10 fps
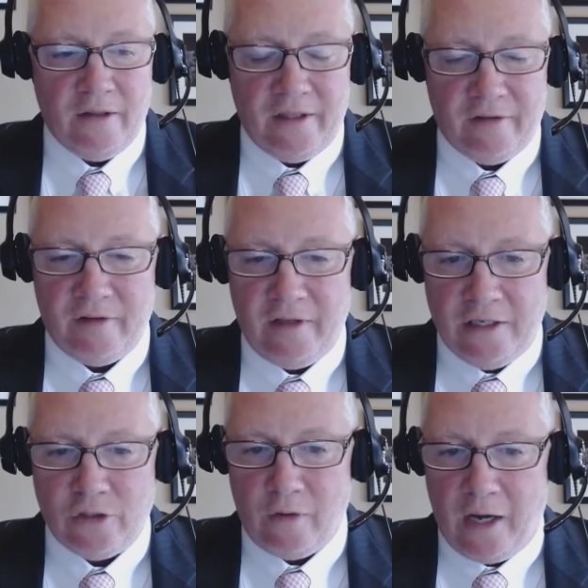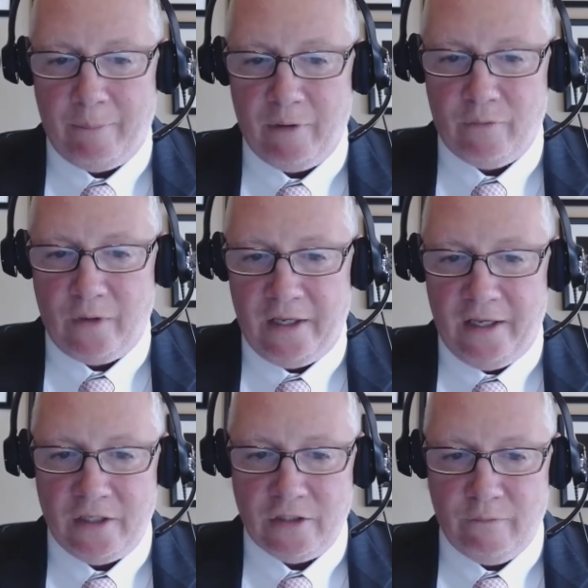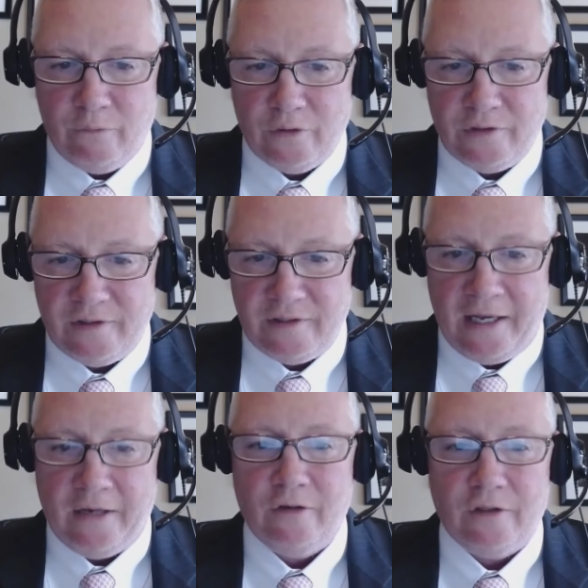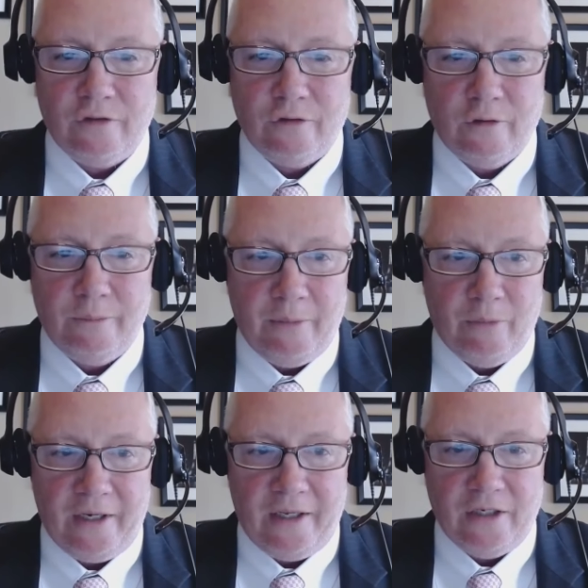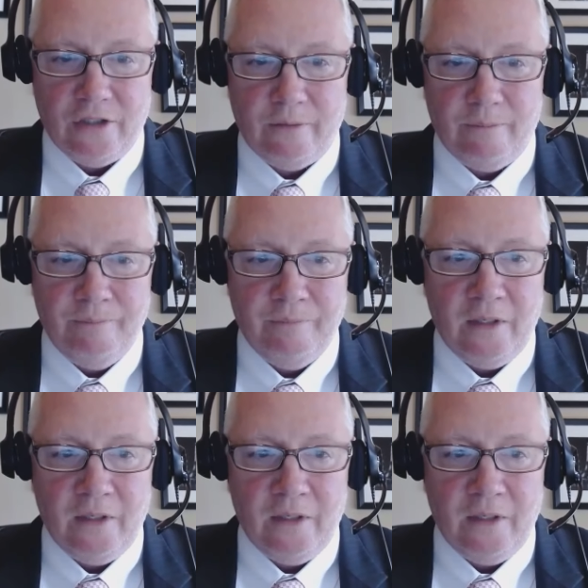this intraoperative radiation versus standard external beam radiation.